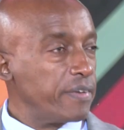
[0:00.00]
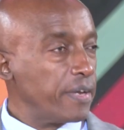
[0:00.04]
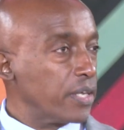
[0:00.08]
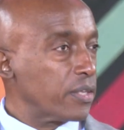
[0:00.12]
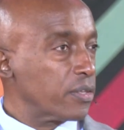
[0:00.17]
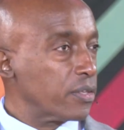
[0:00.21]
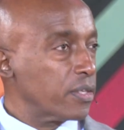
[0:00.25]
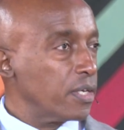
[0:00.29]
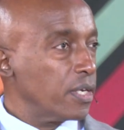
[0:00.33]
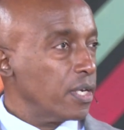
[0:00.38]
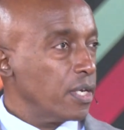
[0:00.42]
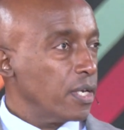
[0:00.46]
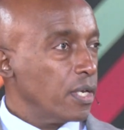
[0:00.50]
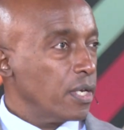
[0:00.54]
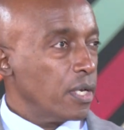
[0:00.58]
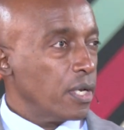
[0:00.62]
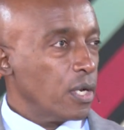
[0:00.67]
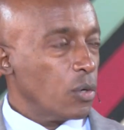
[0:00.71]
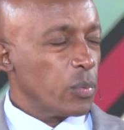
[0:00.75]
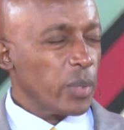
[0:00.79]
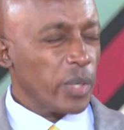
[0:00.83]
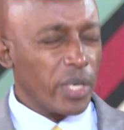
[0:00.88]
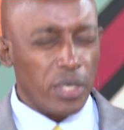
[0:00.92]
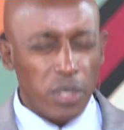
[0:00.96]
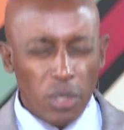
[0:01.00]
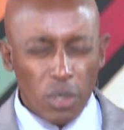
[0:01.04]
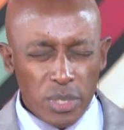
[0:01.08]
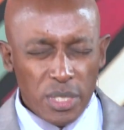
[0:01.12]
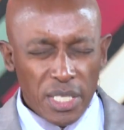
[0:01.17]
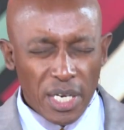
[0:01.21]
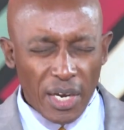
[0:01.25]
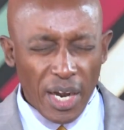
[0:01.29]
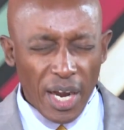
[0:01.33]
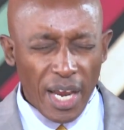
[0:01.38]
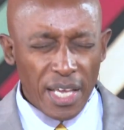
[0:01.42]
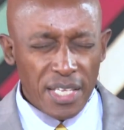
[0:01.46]
faith. We
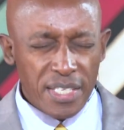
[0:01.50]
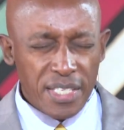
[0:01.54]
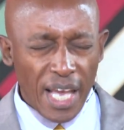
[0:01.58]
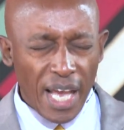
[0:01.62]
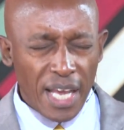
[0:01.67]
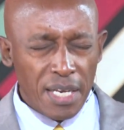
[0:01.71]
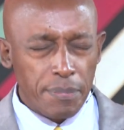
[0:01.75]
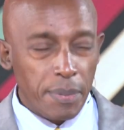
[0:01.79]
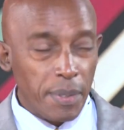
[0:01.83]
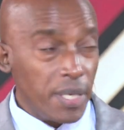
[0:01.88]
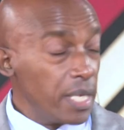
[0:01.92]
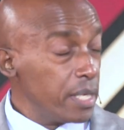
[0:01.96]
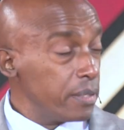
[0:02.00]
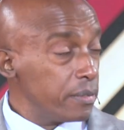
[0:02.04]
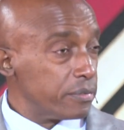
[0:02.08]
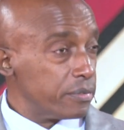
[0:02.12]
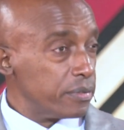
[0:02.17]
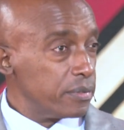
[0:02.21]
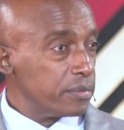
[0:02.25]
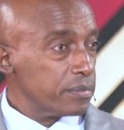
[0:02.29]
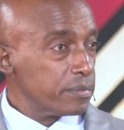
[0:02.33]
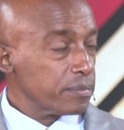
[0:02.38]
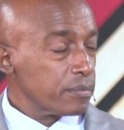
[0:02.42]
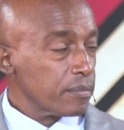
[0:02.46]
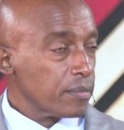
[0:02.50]
close our eyes and believe.